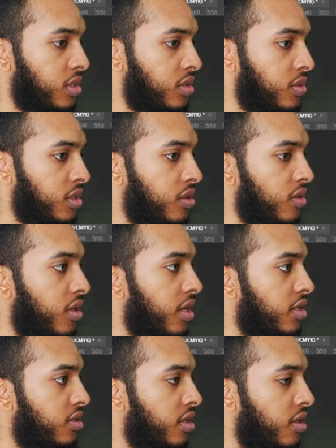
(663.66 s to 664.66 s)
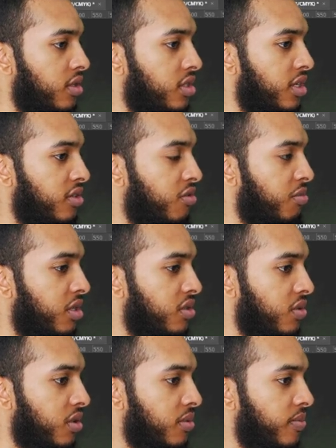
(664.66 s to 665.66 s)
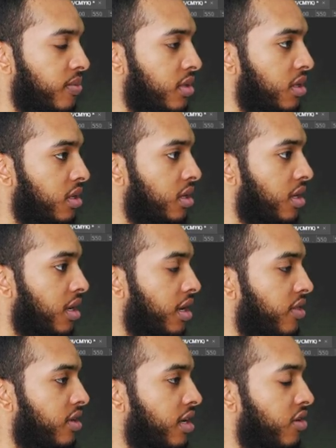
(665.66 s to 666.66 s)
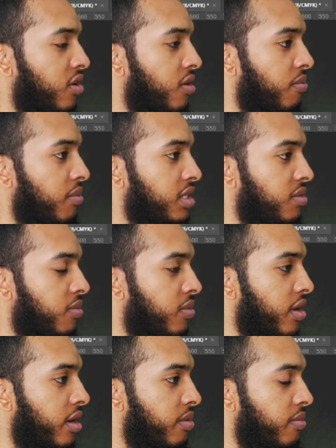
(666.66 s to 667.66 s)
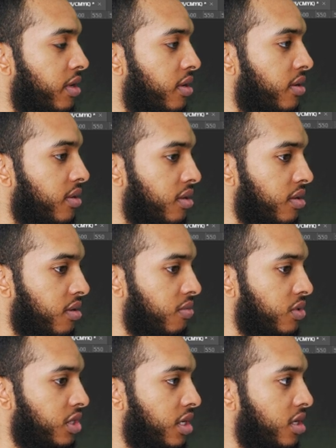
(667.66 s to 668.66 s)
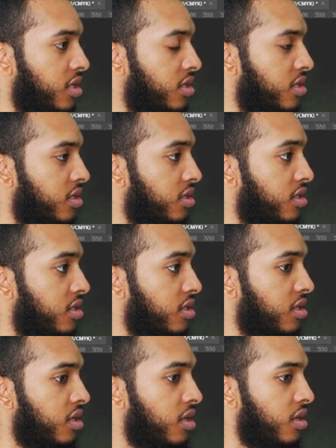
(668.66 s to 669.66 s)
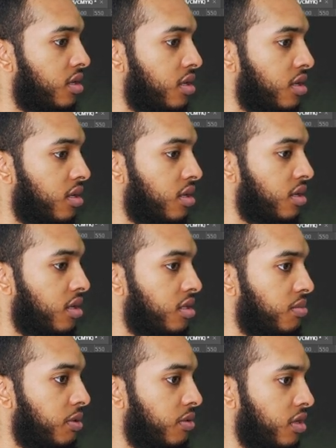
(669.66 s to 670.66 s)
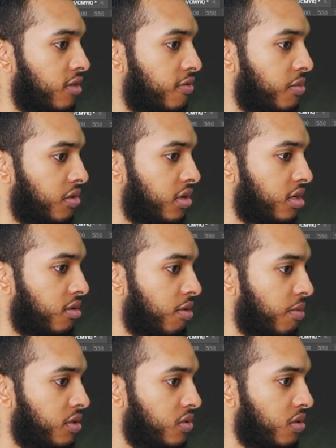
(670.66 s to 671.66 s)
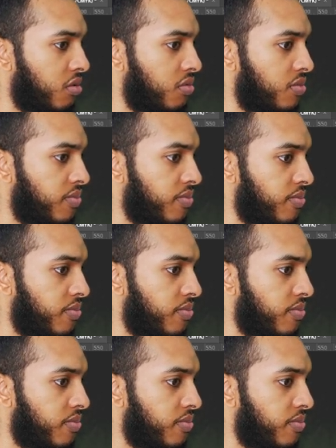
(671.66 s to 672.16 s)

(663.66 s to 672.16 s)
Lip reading: Here we go. Alright, so now this gentleman as well, I think I want to mess him around a bit. We'll change his colors a bit. We're going to give him a gradient map as well.